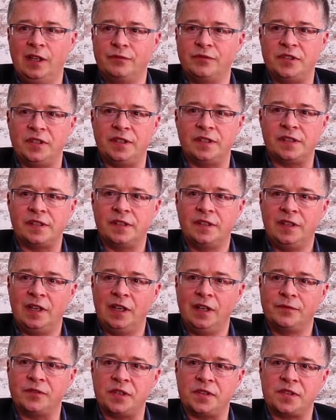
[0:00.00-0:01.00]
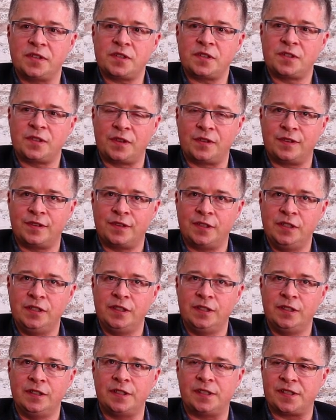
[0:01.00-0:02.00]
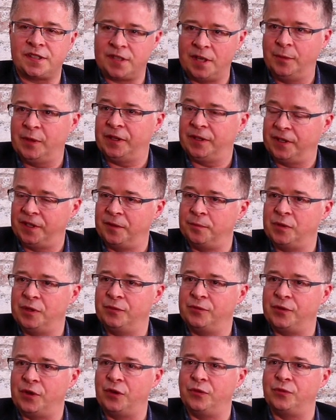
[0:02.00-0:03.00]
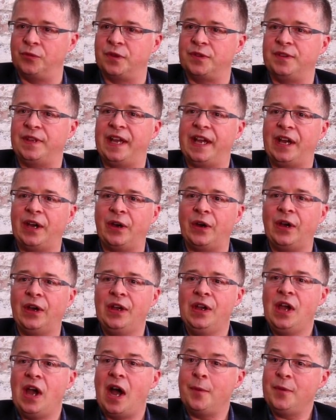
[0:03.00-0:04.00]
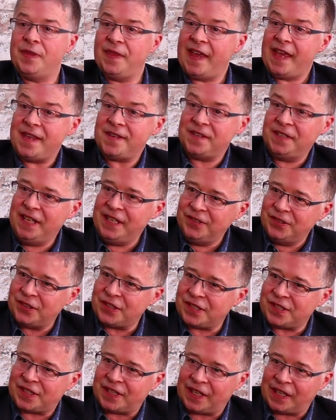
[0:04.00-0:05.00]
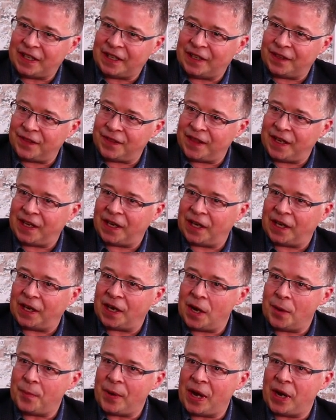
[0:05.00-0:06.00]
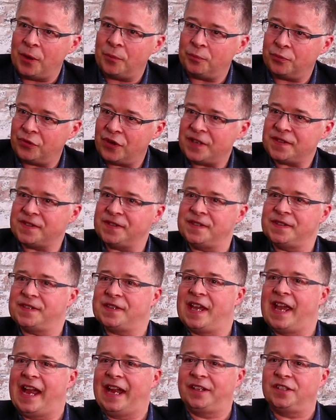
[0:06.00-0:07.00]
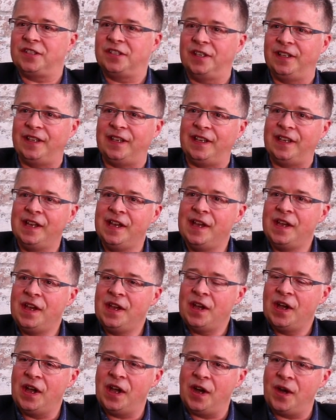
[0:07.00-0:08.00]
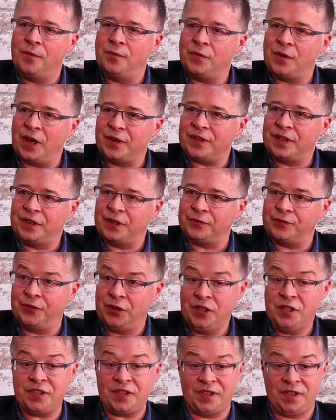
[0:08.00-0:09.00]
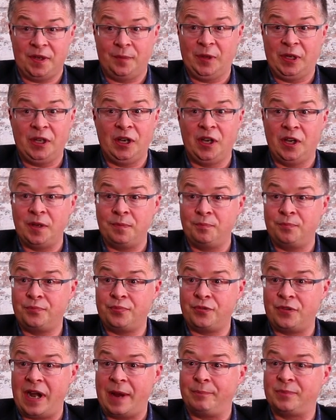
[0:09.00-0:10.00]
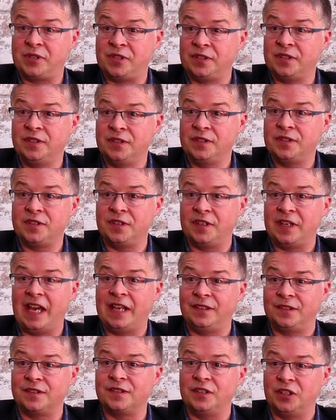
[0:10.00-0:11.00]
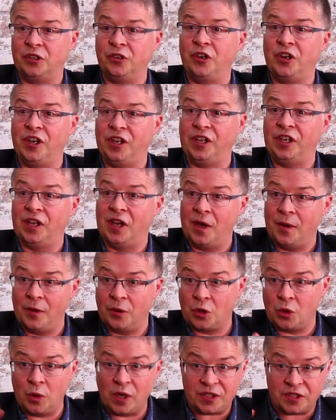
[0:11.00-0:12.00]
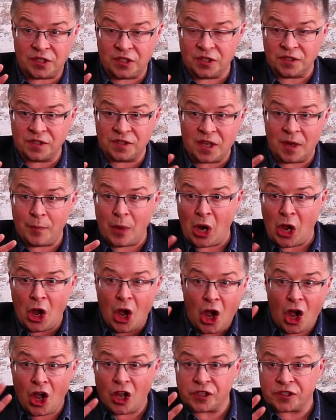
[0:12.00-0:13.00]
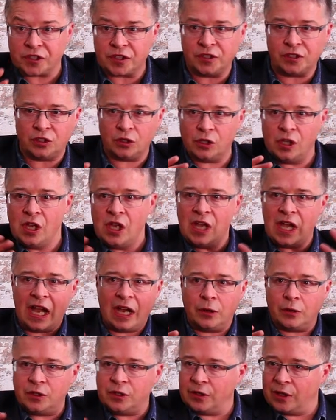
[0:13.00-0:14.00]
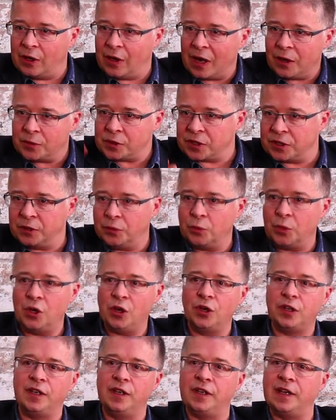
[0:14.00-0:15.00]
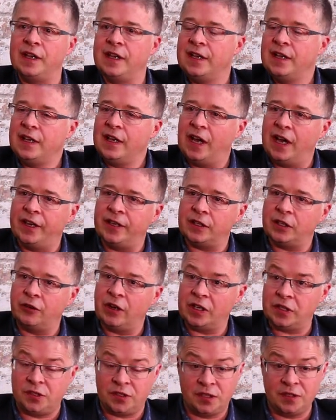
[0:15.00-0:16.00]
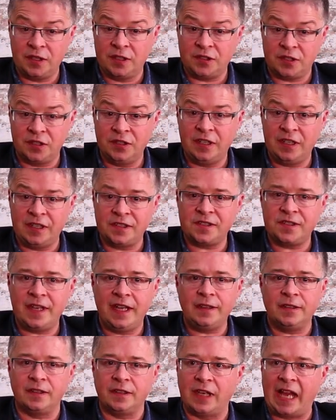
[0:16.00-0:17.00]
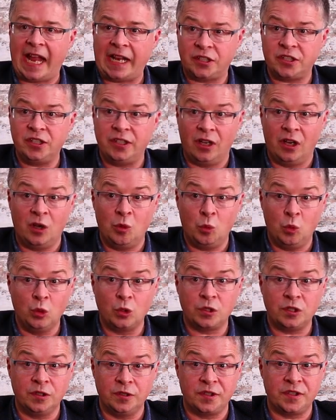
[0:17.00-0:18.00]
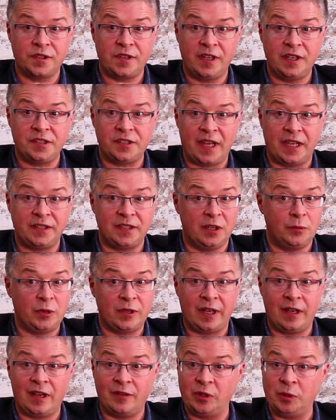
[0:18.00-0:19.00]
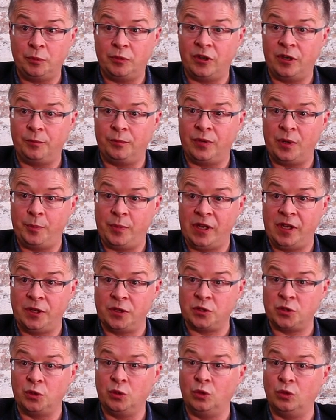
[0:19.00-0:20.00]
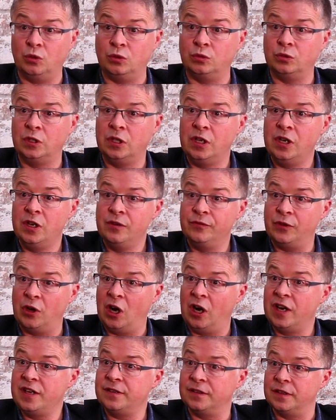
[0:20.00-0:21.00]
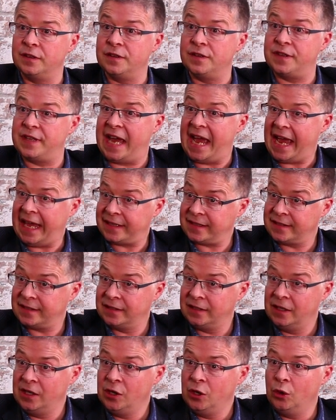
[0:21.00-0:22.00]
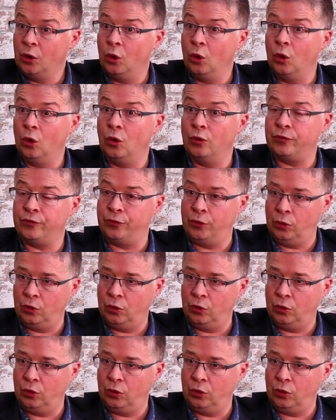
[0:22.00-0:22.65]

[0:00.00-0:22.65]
loved it. I loved it. It's the third summit that I've been involved with now. I mean, there's an interesting thing about presence, actually. I think the first summit I prepped to the nth degree, questions I might ask and how I was going to work it. And it grew to the extent that actually I walked on stage that day without having prepared at all for either that or